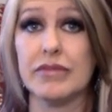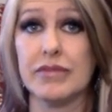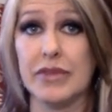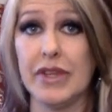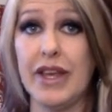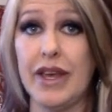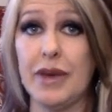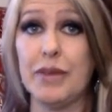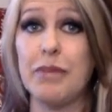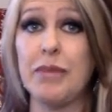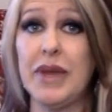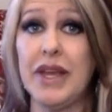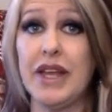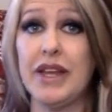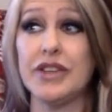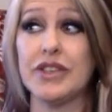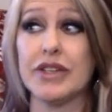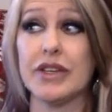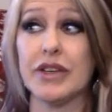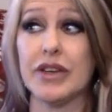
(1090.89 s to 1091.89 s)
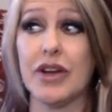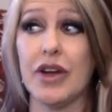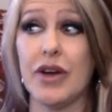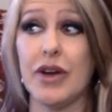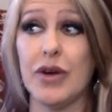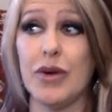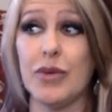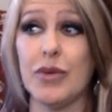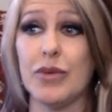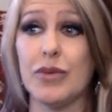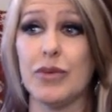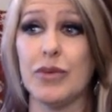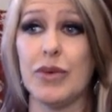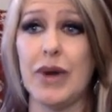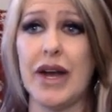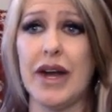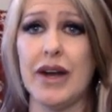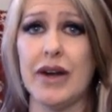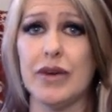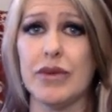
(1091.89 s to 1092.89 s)
get me to go,
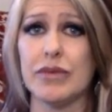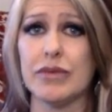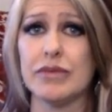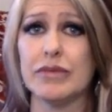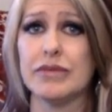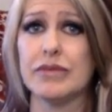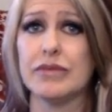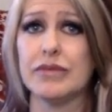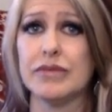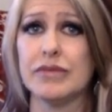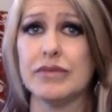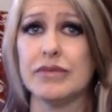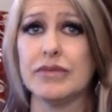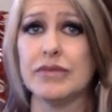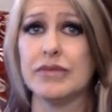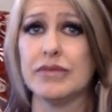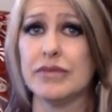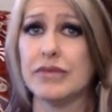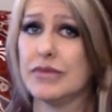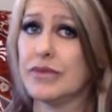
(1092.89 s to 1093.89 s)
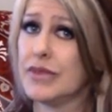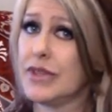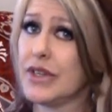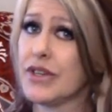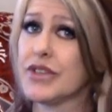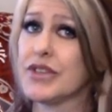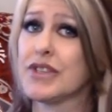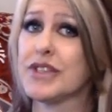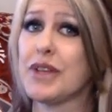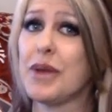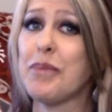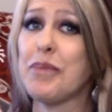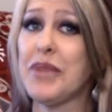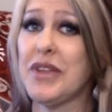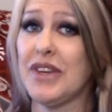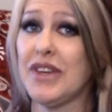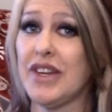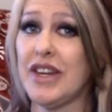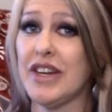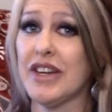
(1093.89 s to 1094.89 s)
wow, there's
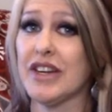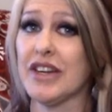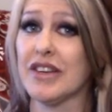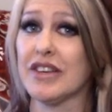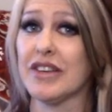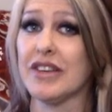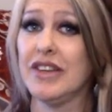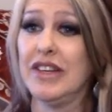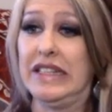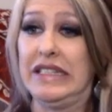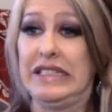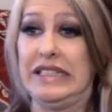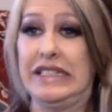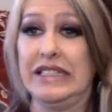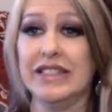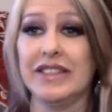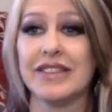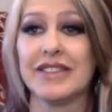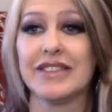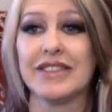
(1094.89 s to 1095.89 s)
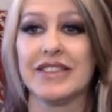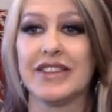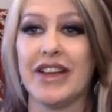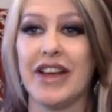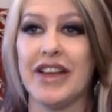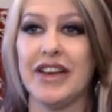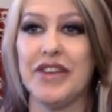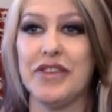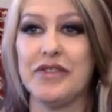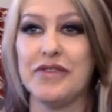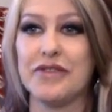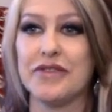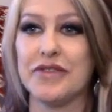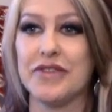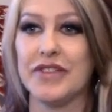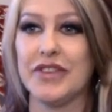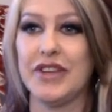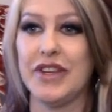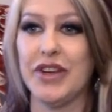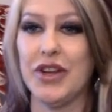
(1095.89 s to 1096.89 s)
something here. Kind
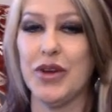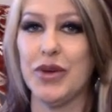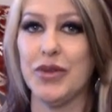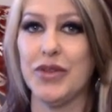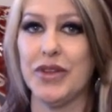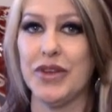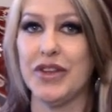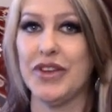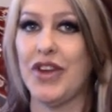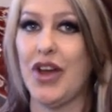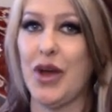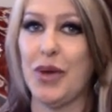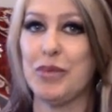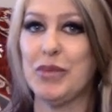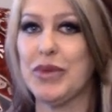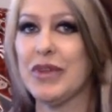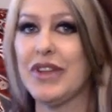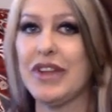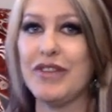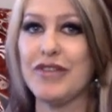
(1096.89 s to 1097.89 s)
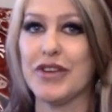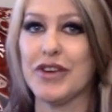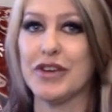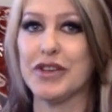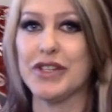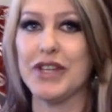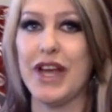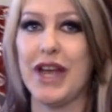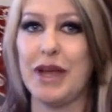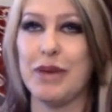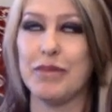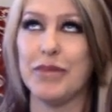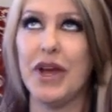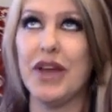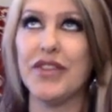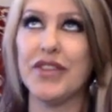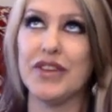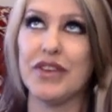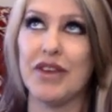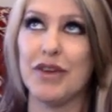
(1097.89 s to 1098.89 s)
of, the non-believer type,
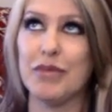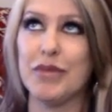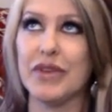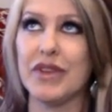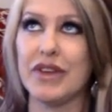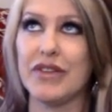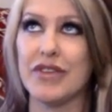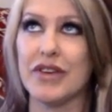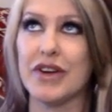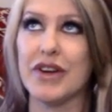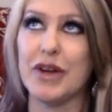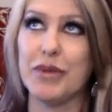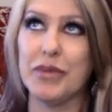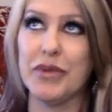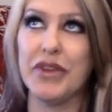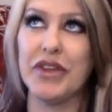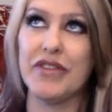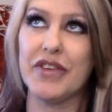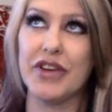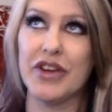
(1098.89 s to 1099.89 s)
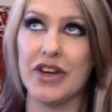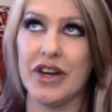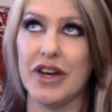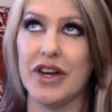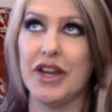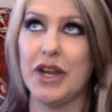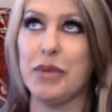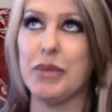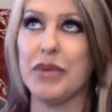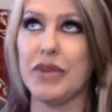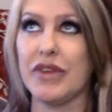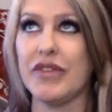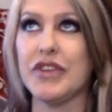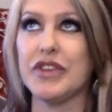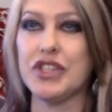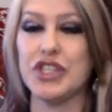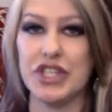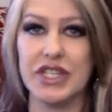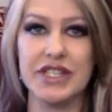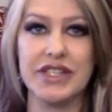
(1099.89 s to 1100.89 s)
not the non-believer. I believe in God, I believe
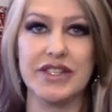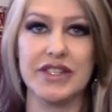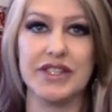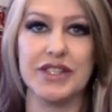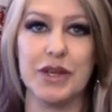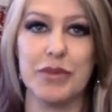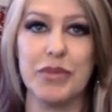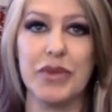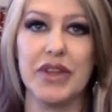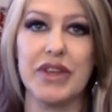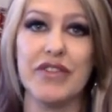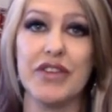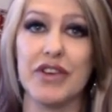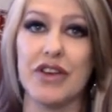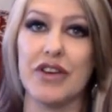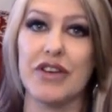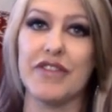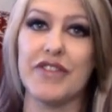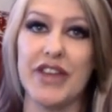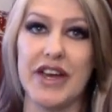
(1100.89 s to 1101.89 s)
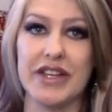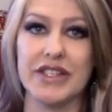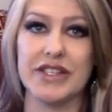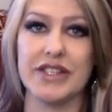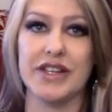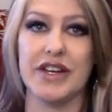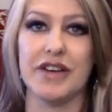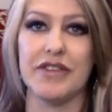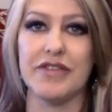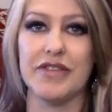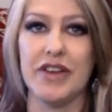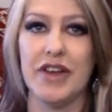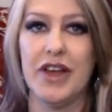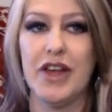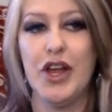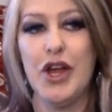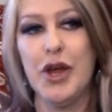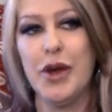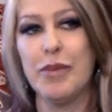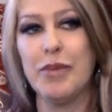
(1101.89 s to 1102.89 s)
in Jesus, I believe in all of that stuff,
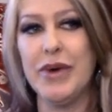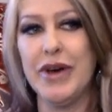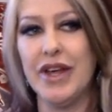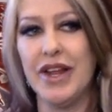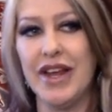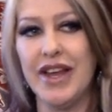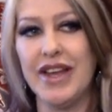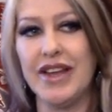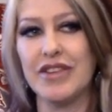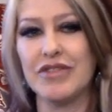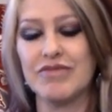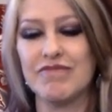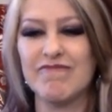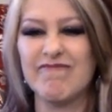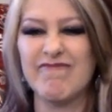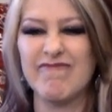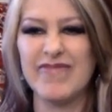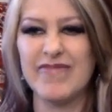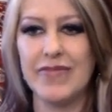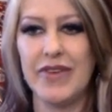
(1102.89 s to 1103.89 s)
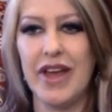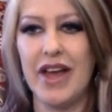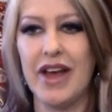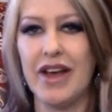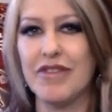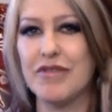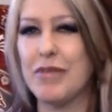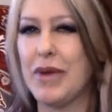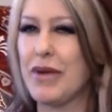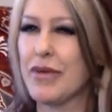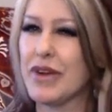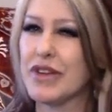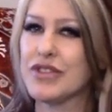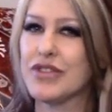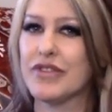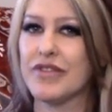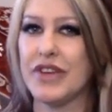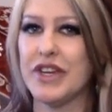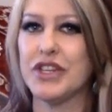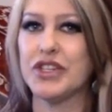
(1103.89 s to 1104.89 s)
but I have my
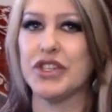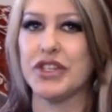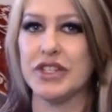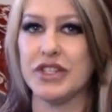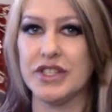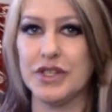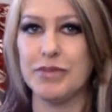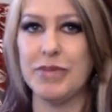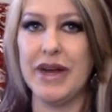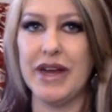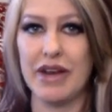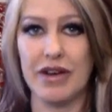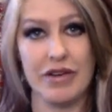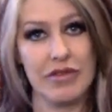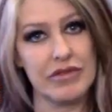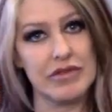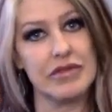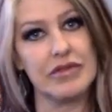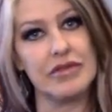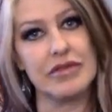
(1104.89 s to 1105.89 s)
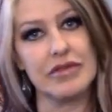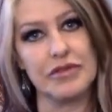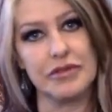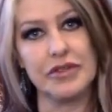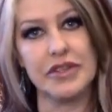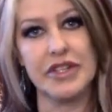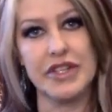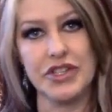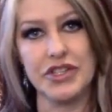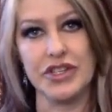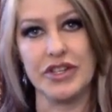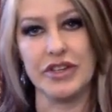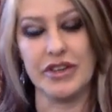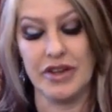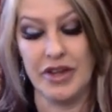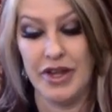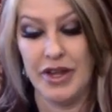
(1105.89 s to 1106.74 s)
reservations about religion.